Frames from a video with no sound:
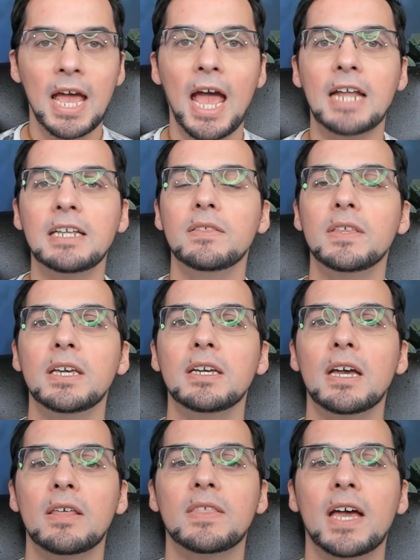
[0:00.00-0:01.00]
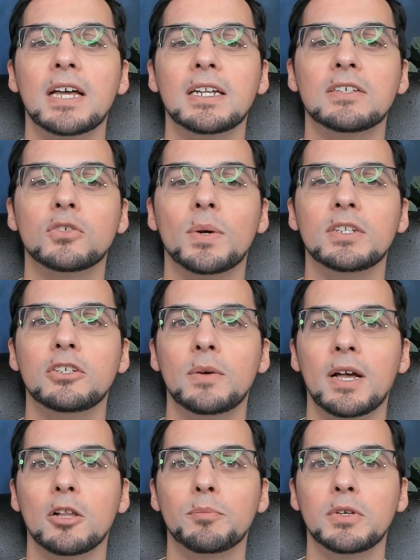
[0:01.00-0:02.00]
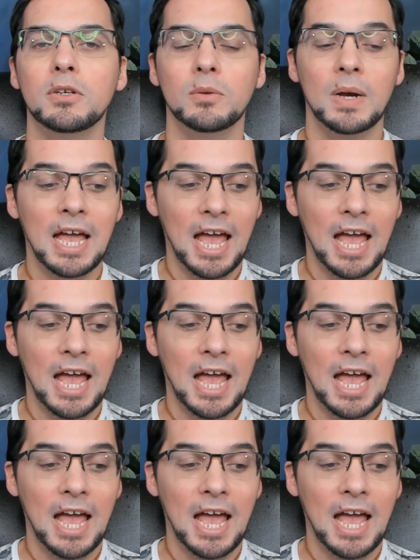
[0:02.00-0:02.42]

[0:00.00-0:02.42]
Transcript: anything that is going to help you